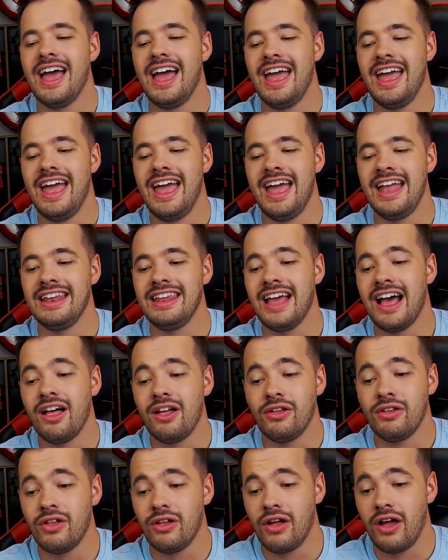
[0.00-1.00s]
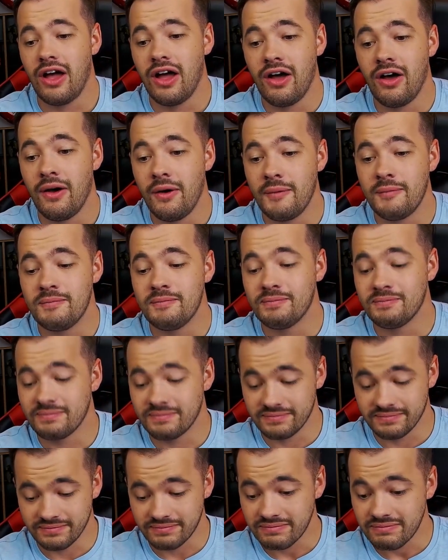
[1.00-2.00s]
And yeah, I'll
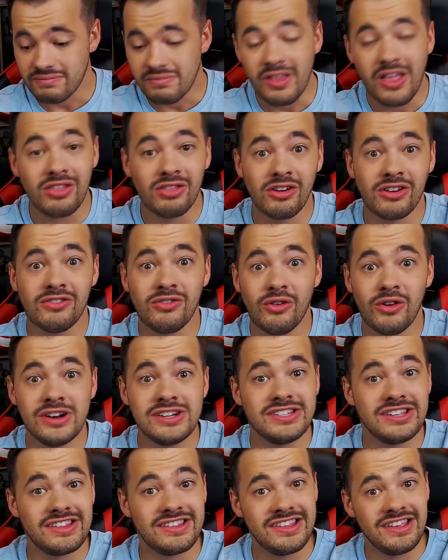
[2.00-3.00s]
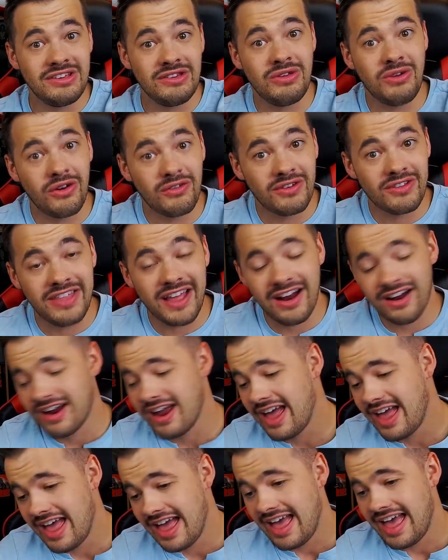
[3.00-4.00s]
look forward to seeing you over there.
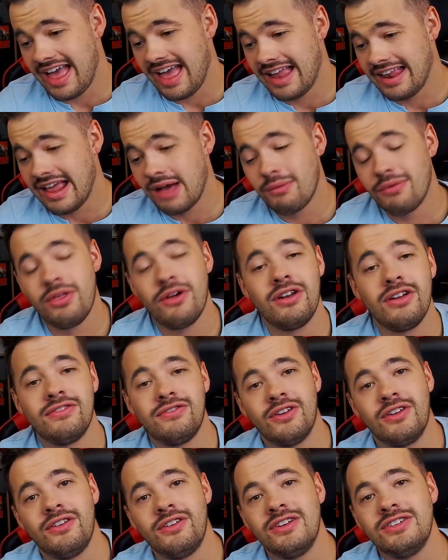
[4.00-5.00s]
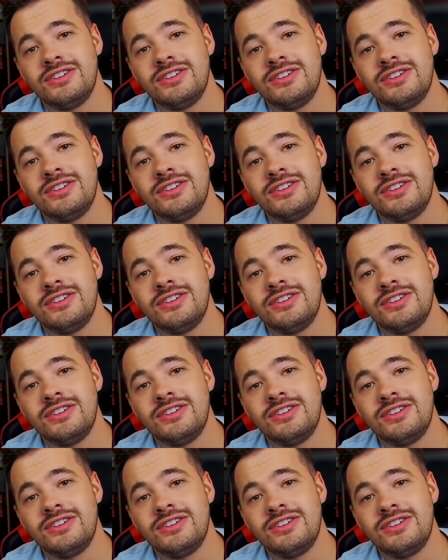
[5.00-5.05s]
And yeah, without further